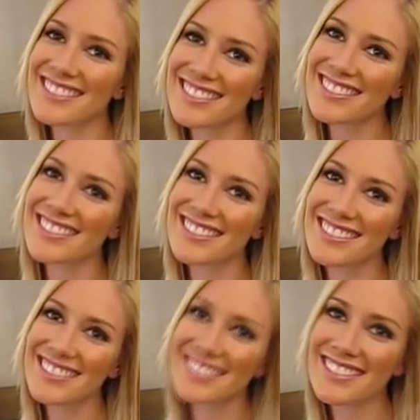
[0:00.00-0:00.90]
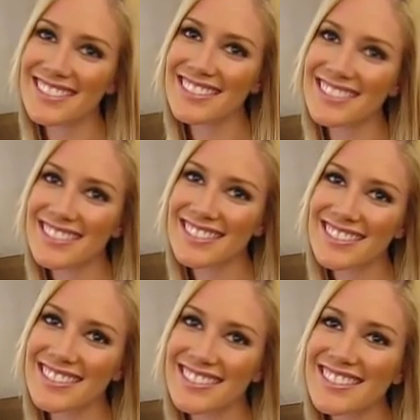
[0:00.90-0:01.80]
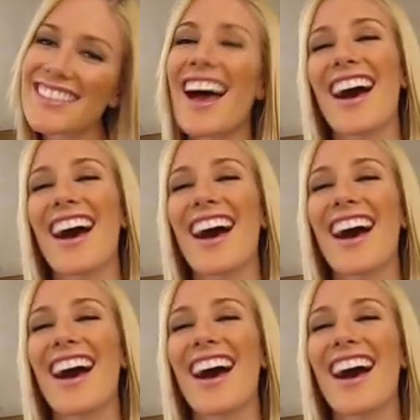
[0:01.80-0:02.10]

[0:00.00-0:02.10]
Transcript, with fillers: Not enough, I say.